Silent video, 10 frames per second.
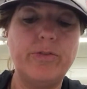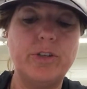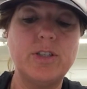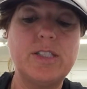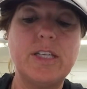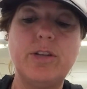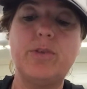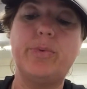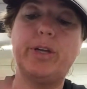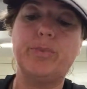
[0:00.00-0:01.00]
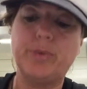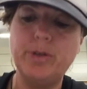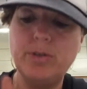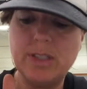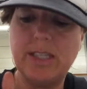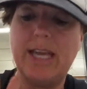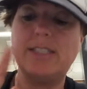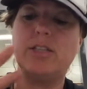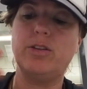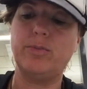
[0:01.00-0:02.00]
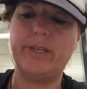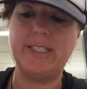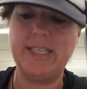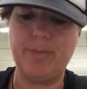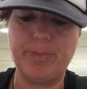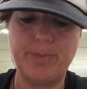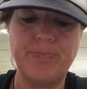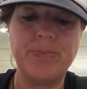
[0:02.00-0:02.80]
first near the wing root, last near the wing tip.